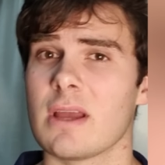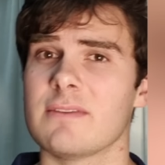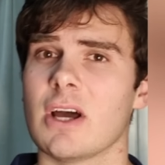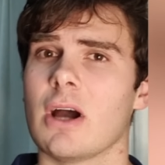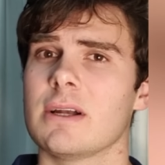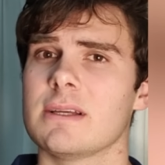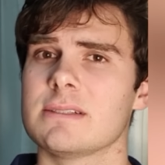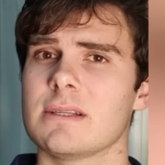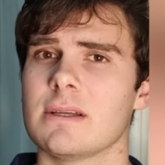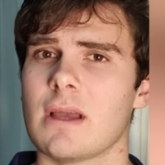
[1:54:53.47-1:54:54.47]
Three of the
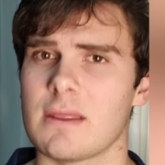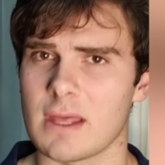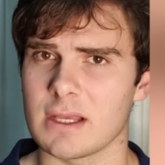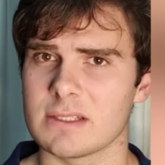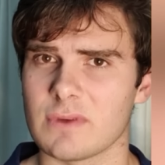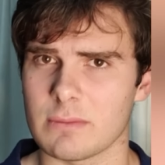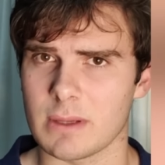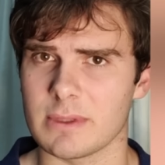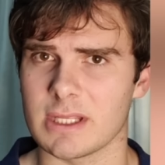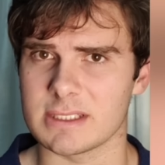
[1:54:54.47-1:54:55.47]
hardest things for
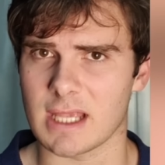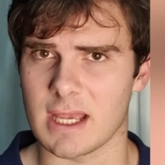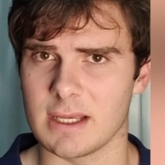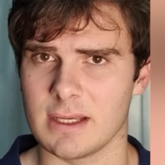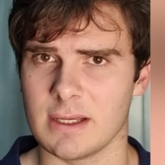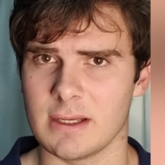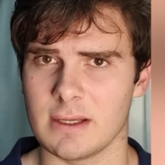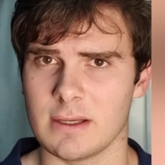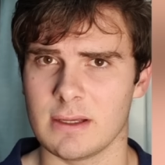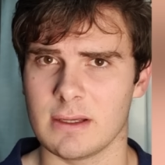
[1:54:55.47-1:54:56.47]
people to say.
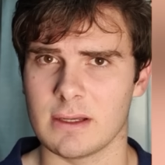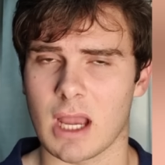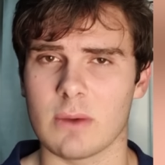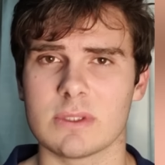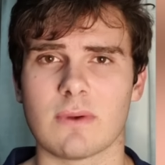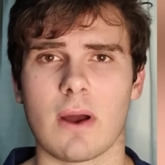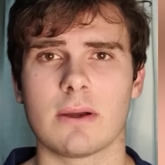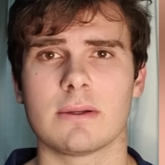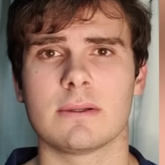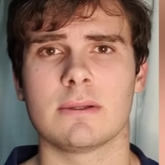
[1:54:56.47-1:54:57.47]
I was
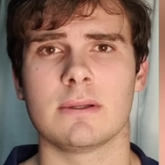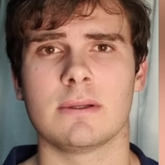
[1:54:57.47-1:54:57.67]
wrong.